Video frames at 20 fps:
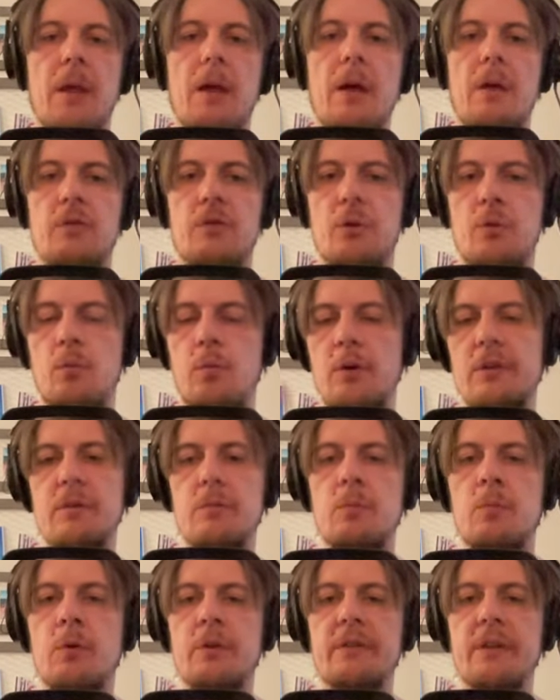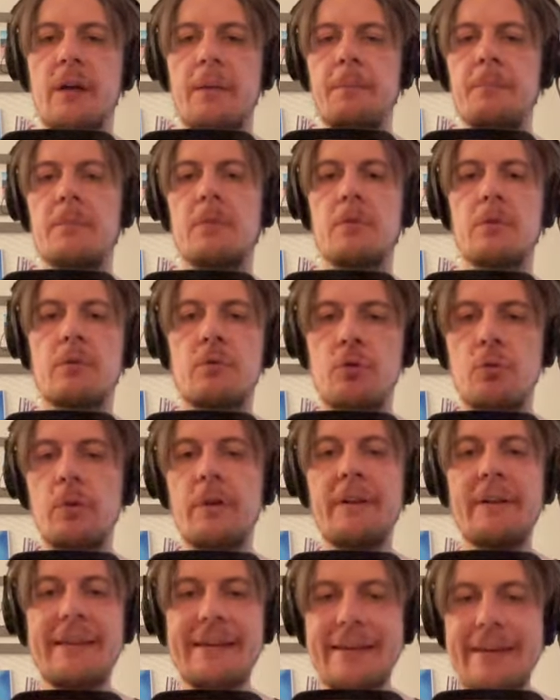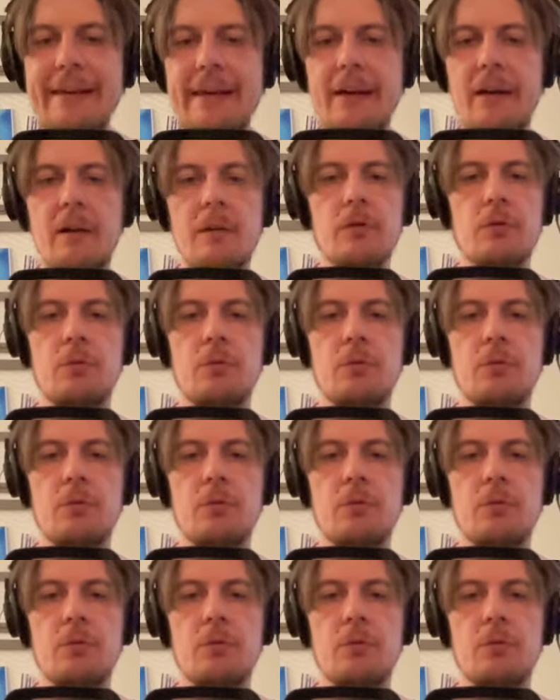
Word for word: so what what i'm doing here